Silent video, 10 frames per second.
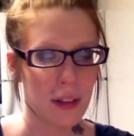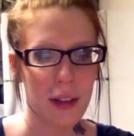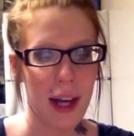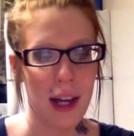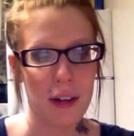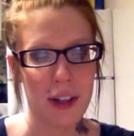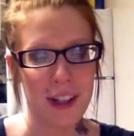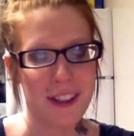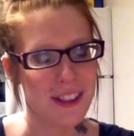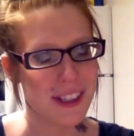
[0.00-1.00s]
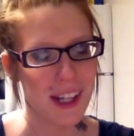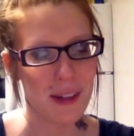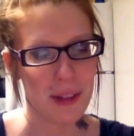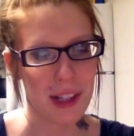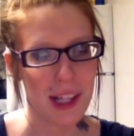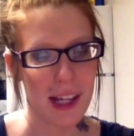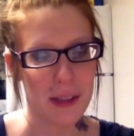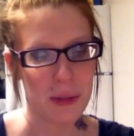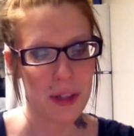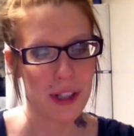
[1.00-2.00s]
I don't understand what the
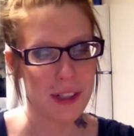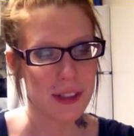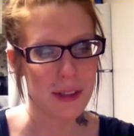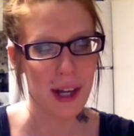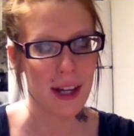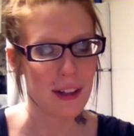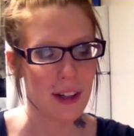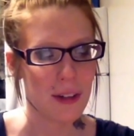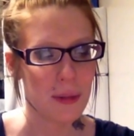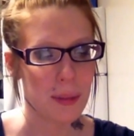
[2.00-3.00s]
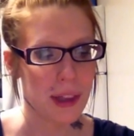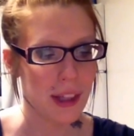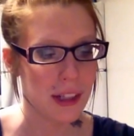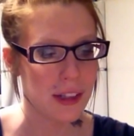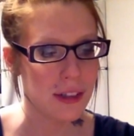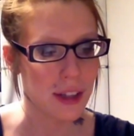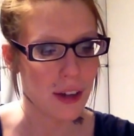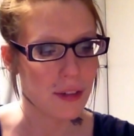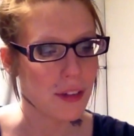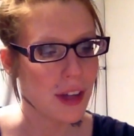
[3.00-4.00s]
last word is. I don't know, but think to
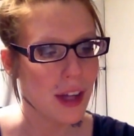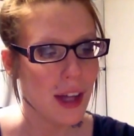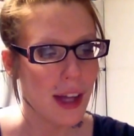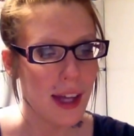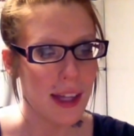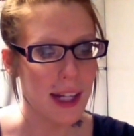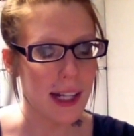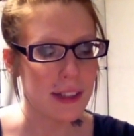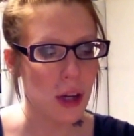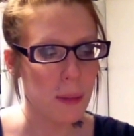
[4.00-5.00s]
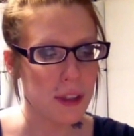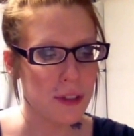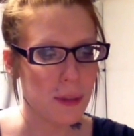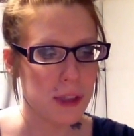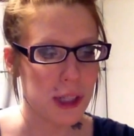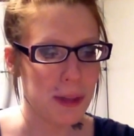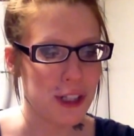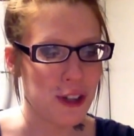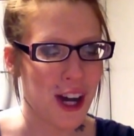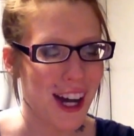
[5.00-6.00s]
yourself. The next comment is from Jimmy
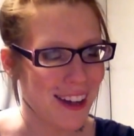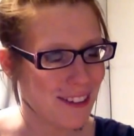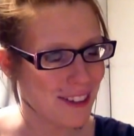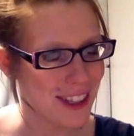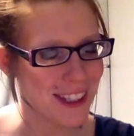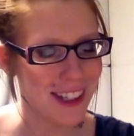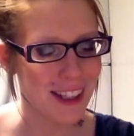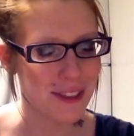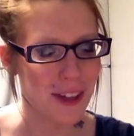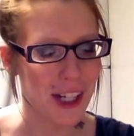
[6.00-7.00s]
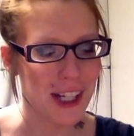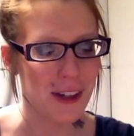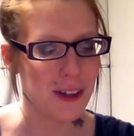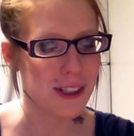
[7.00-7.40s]
Drive. This guy's funny. He always